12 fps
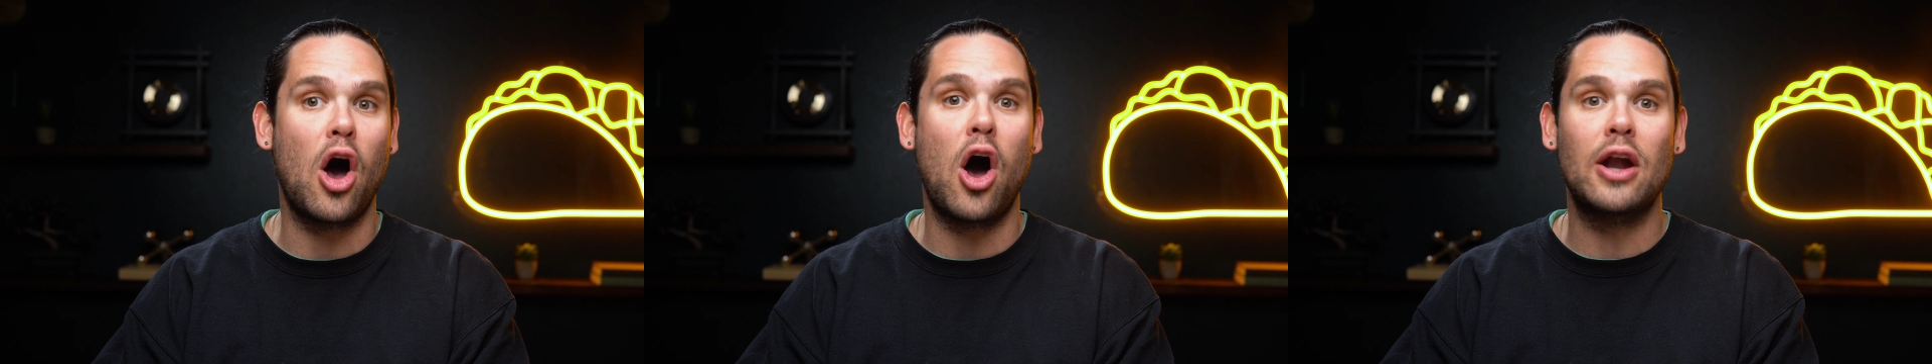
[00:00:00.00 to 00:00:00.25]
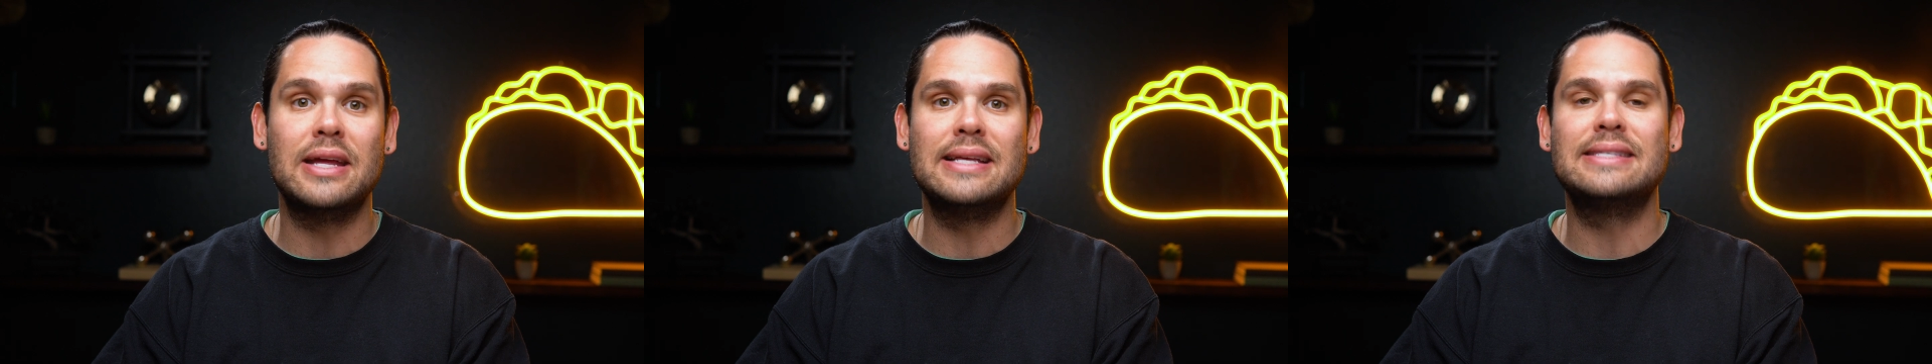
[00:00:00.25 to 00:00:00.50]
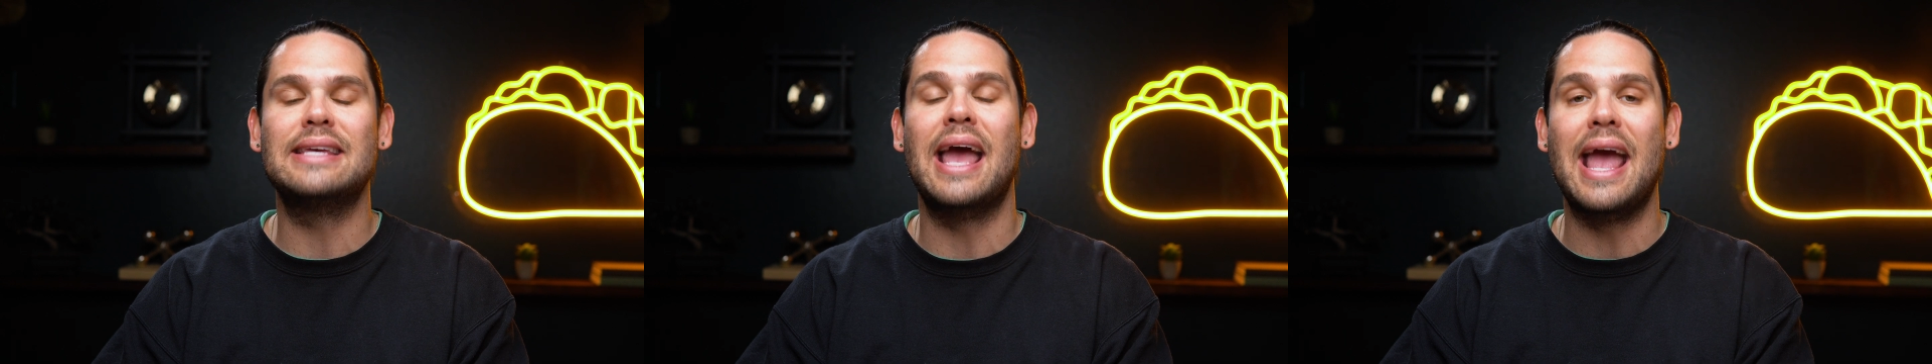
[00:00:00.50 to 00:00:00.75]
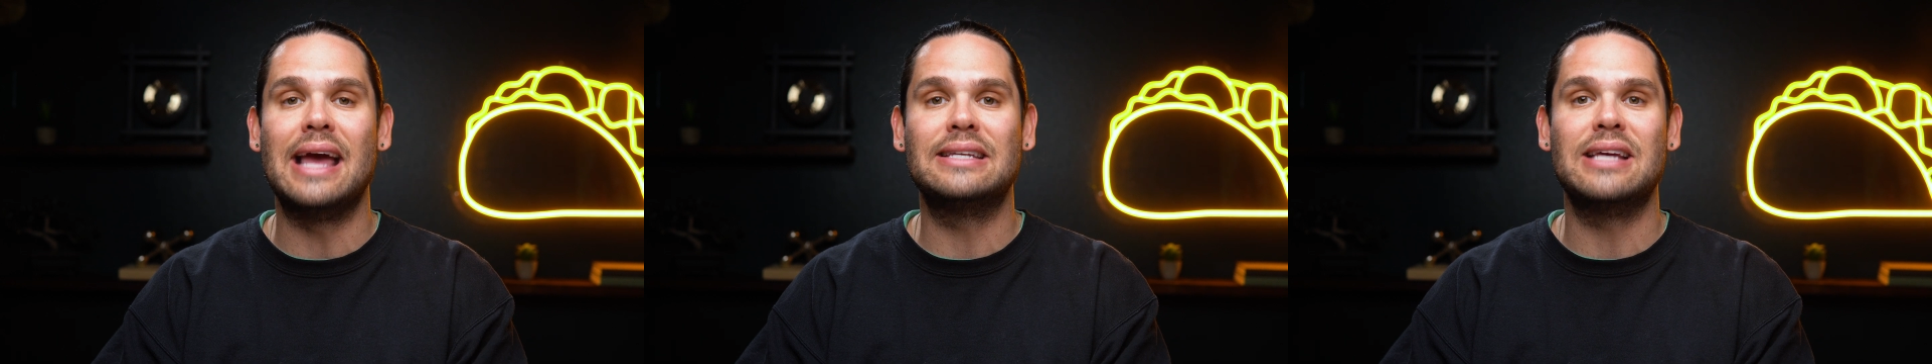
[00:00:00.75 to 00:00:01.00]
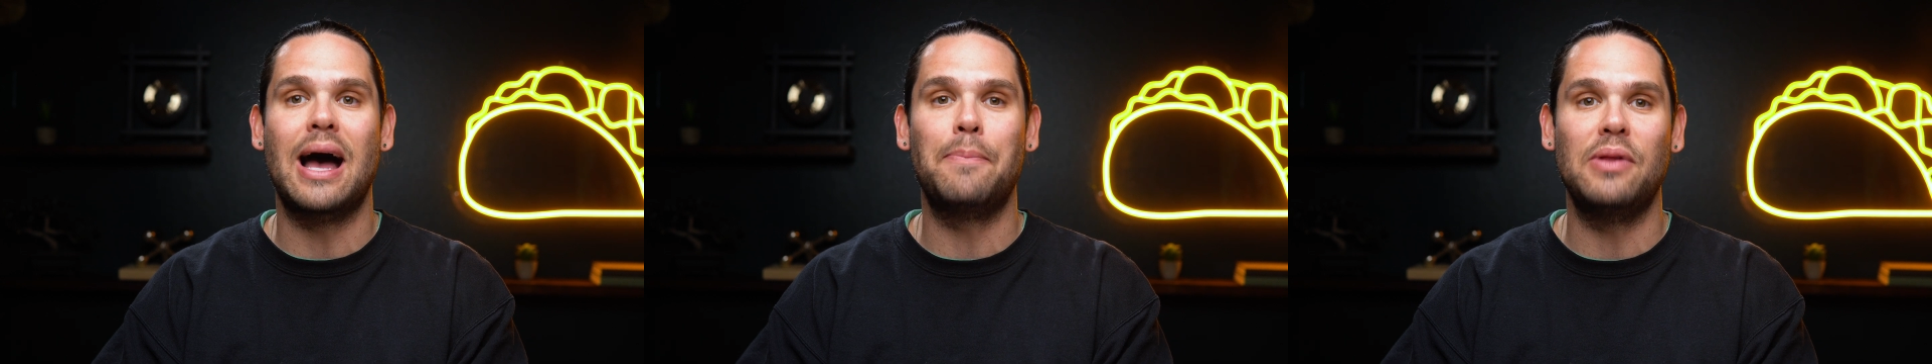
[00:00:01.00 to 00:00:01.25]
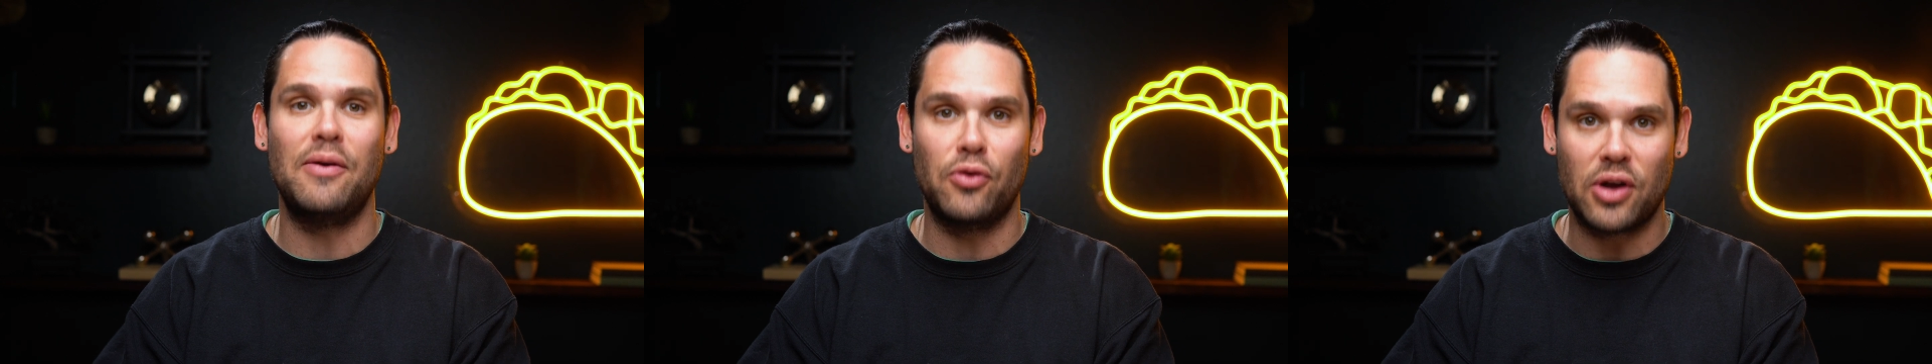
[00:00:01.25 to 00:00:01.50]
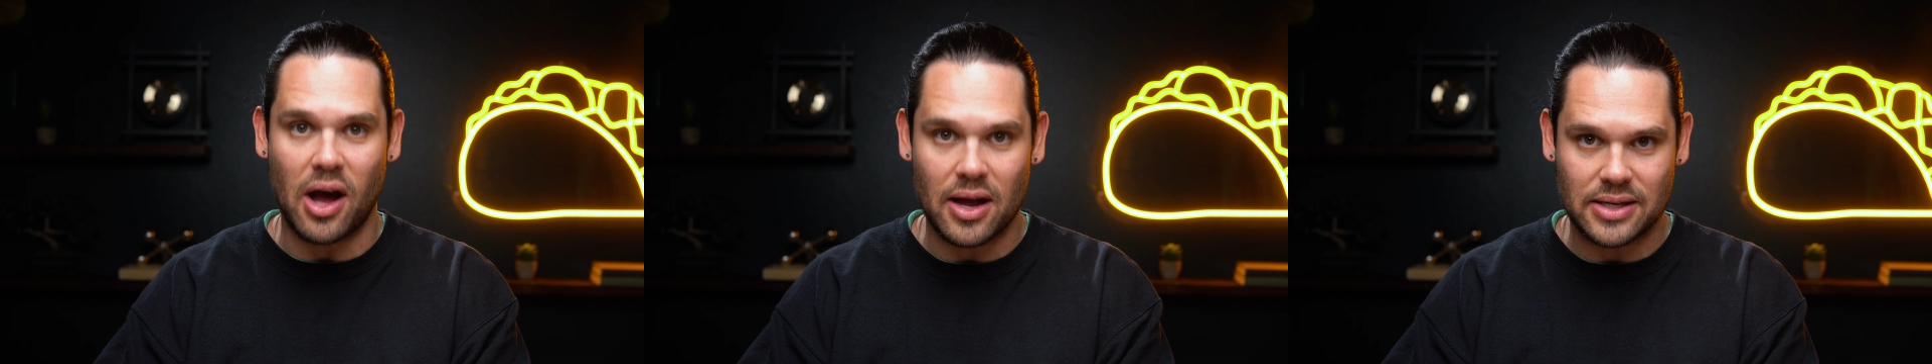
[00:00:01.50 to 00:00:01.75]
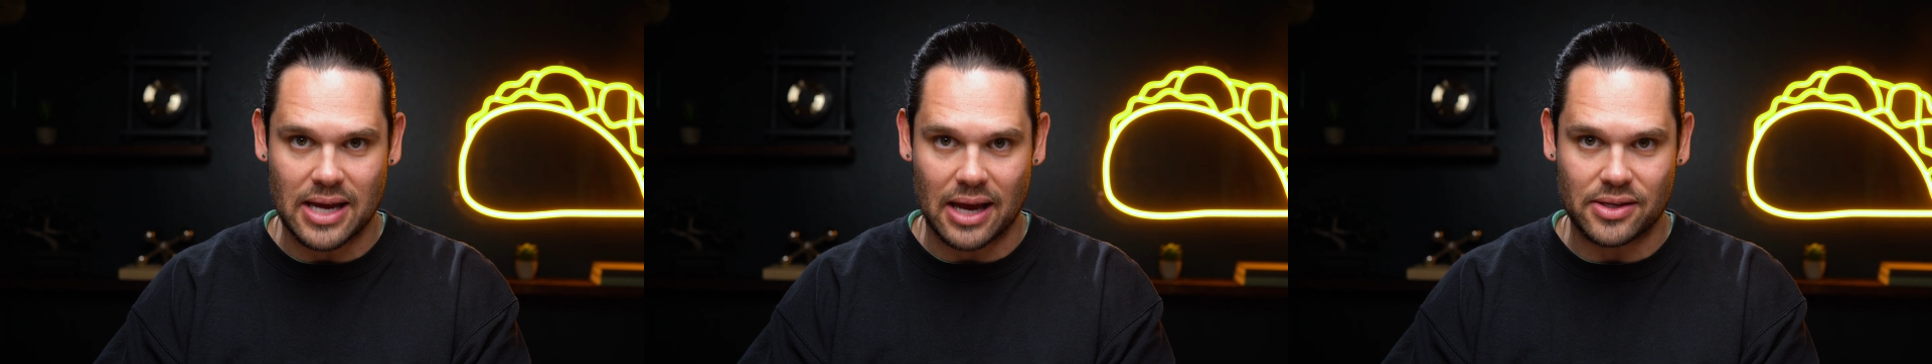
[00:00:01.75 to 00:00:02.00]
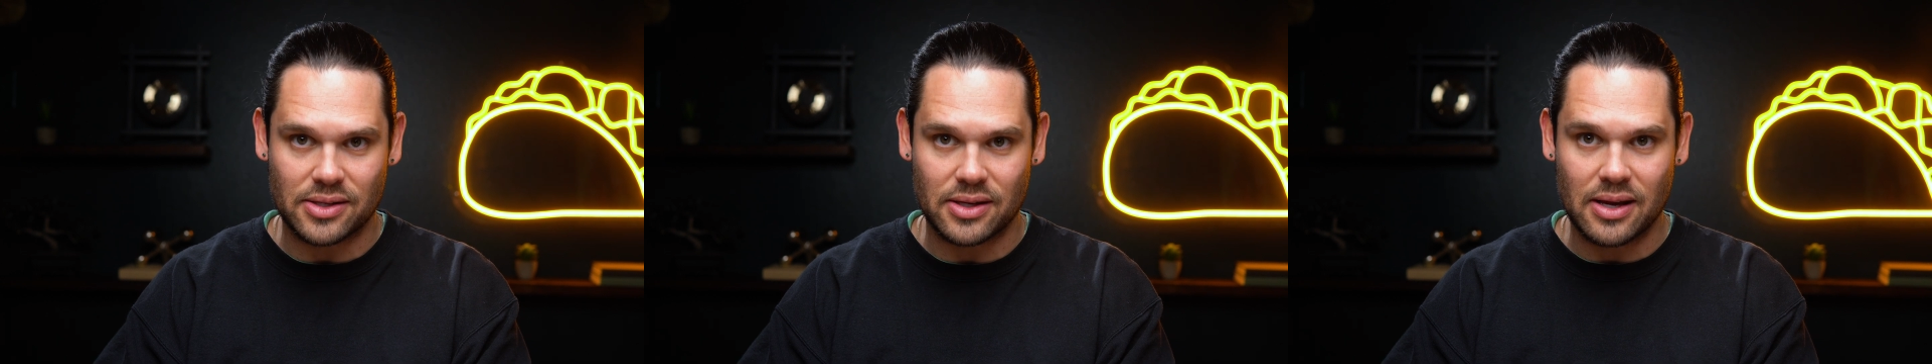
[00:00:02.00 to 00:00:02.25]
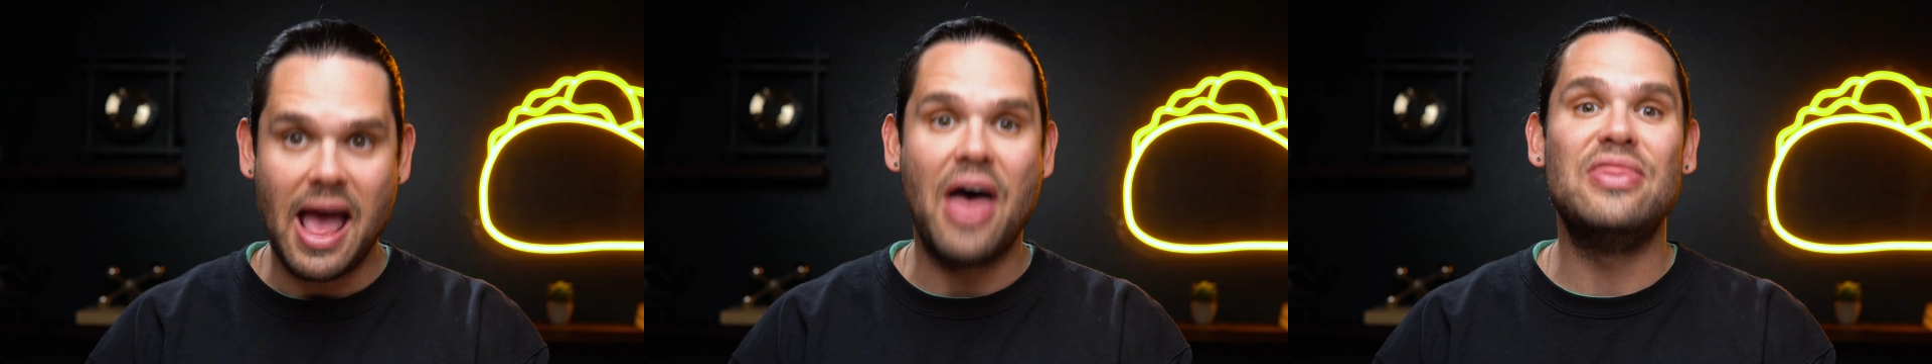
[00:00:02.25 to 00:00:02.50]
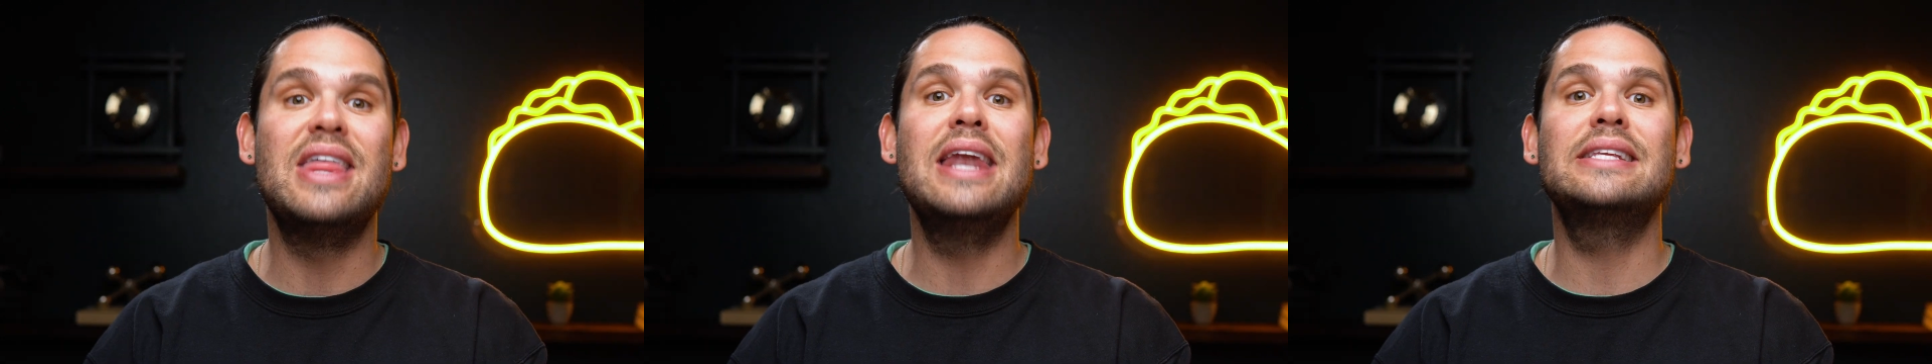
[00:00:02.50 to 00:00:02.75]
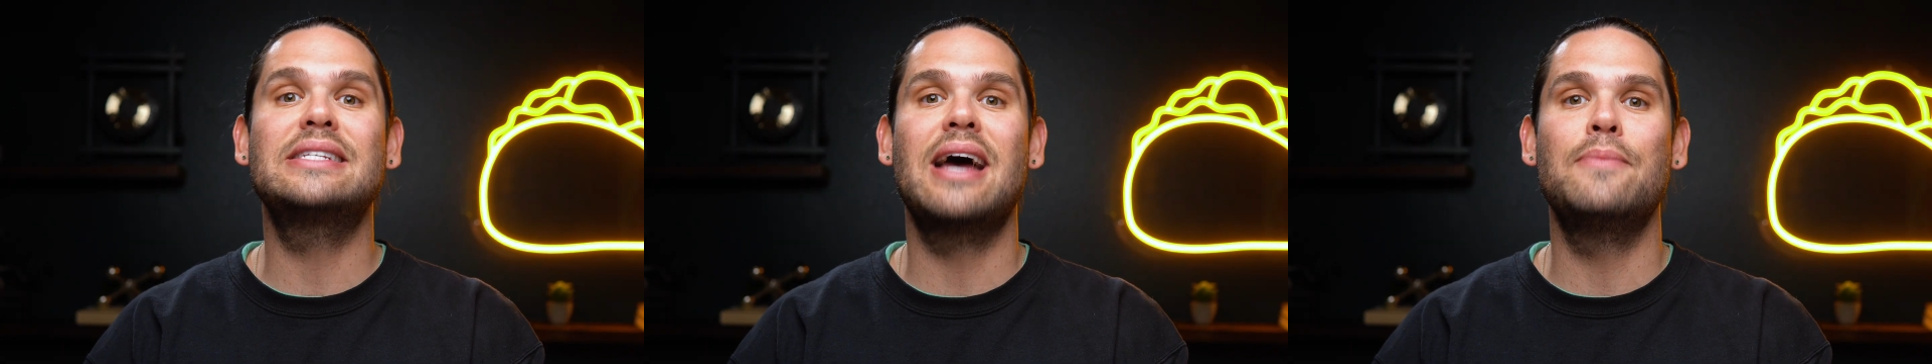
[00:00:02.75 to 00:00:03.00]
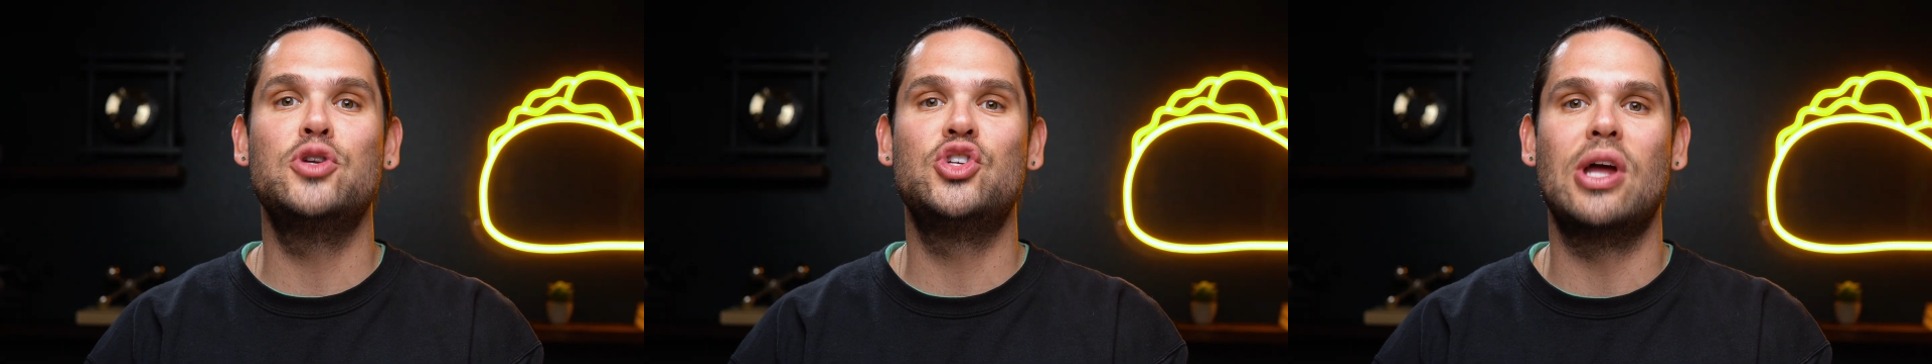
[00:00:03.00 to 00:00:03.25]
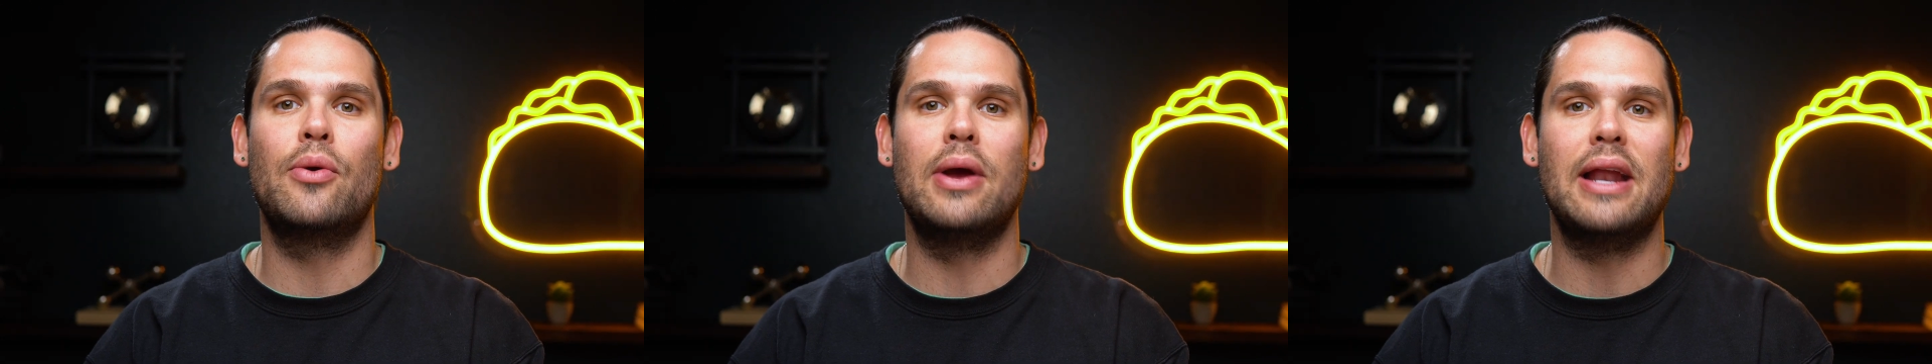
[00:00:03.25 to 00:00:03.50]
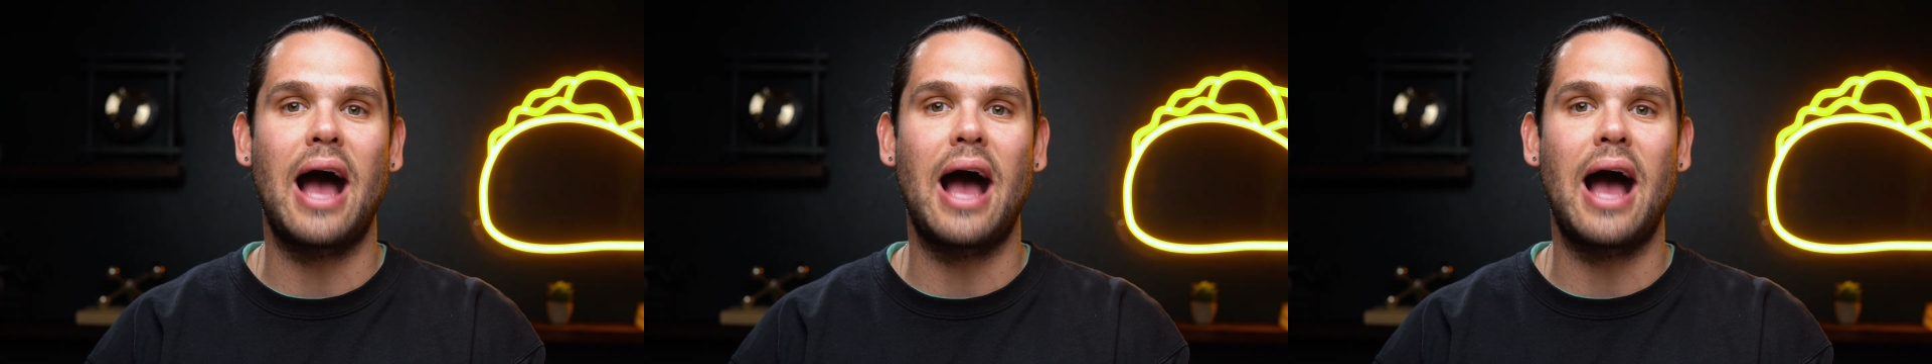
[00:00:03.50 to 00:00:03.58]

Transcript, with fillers: audience, and top-level context. And then it's time to generate